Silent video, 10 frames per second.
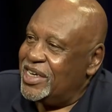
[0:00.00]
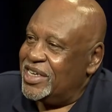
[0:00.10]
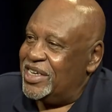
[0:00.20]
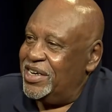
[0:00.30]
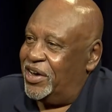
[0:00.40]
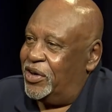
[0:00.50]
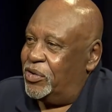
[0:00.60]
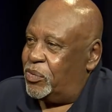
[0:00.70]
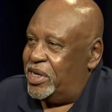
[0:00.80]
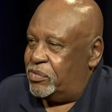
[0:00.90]
you
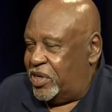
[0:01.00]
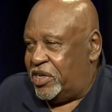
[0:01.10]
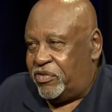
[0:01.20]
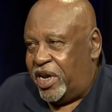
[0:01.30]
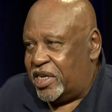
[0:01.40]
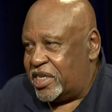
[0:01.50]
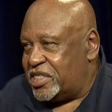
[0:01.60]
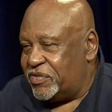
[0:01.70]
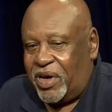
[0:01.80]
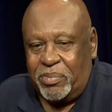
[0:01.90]
know, when, when he ran
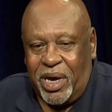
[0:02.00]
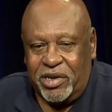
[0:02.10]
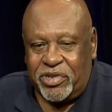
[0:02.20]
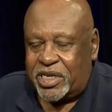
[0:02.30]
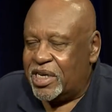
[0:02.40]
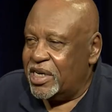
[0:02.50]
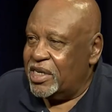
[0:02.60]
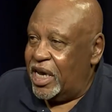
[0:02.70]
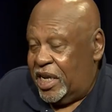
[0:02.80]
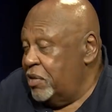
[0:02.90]
against Deval Patrick,
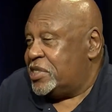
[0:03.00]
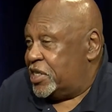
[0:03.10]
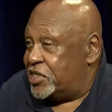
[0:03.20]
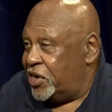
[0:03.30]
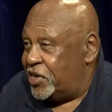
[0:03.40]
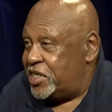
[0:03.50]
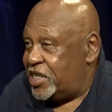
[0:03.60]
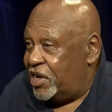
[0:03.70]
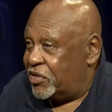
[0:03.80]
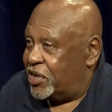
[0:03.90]
and he was the attorney
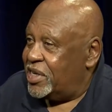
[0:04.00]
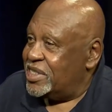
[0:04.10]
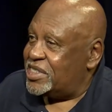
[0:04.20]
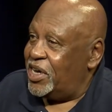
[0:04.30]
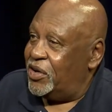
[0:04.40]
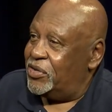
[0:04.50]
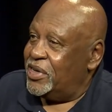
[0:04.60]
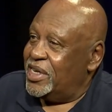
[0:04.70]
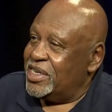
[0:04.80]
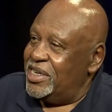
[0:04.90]
general.
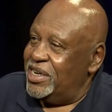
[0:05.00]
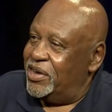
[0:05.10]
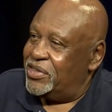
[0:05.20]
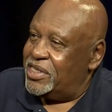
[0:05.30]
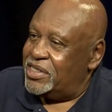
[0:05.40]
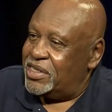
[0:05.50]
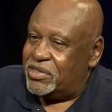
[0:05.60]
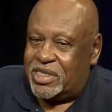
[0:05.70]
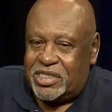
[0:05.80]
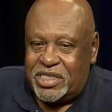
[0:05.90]
So, you know, the, the,
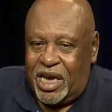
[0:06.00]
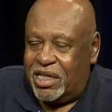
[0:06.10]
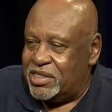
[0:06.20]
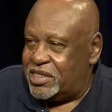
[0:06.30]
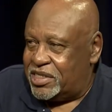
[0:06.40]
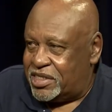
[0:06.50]
the challenges